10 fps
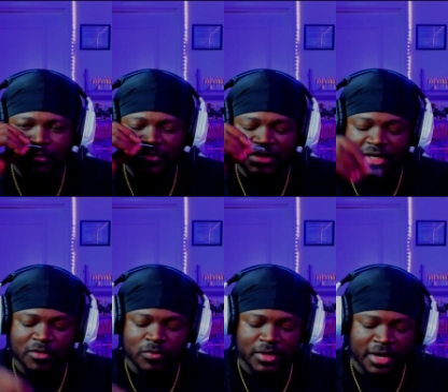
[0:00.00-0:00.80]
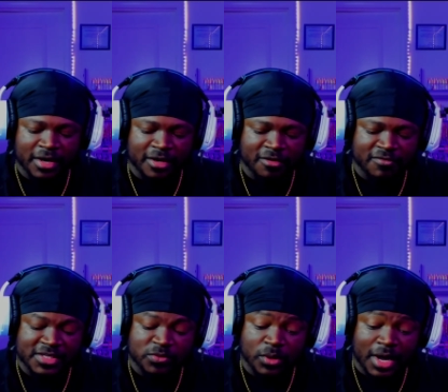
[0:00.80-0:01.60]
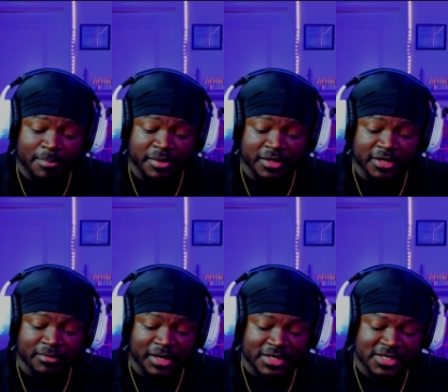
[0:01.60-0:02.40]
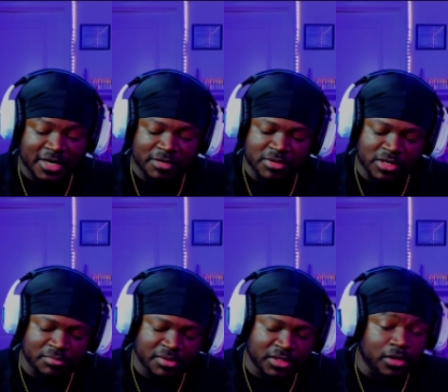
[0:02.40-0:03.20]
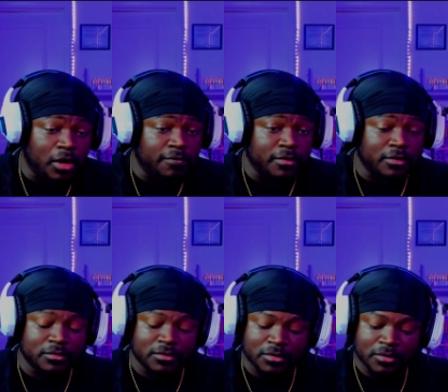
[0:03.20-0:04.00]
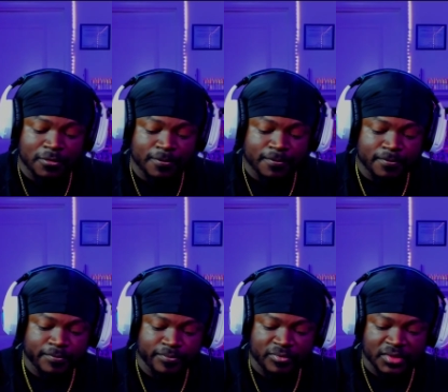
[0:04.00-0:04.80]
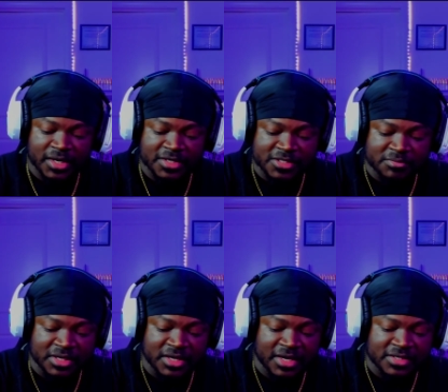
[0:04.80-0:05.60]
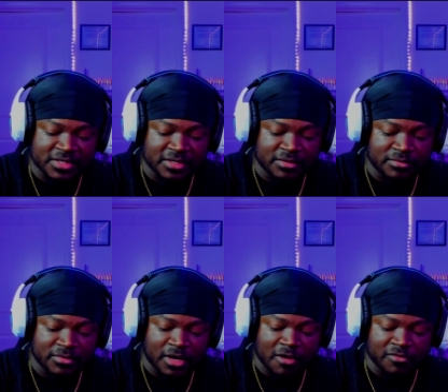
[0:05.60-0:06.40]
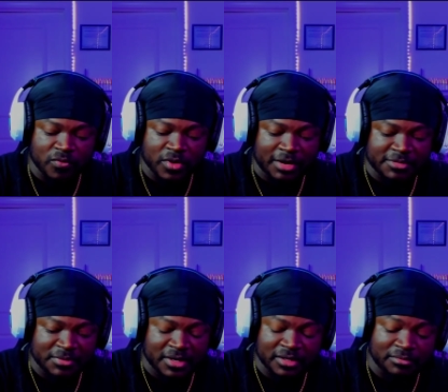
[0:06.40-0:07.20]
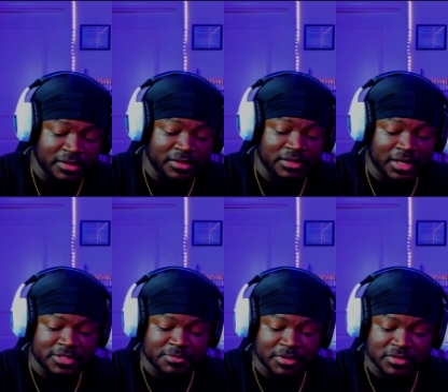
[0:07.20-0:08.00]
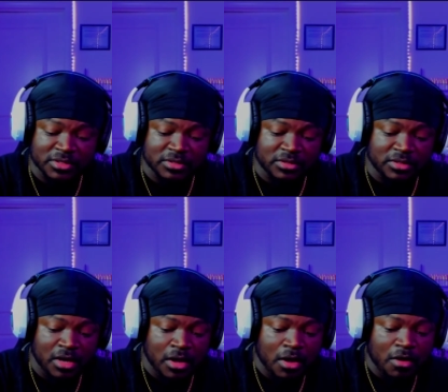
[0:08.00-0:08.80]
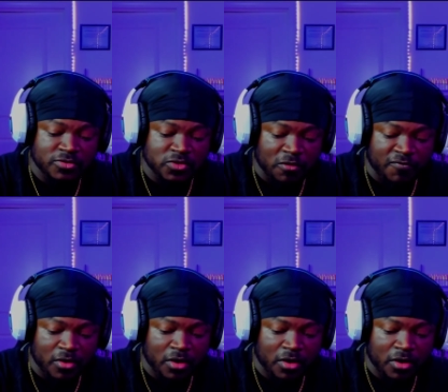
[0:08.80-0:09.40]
it would have. That's what I pick up. Like I said, I could be completely off though. And it's just me guessing off of what I'm smelling, but that smells good. So far,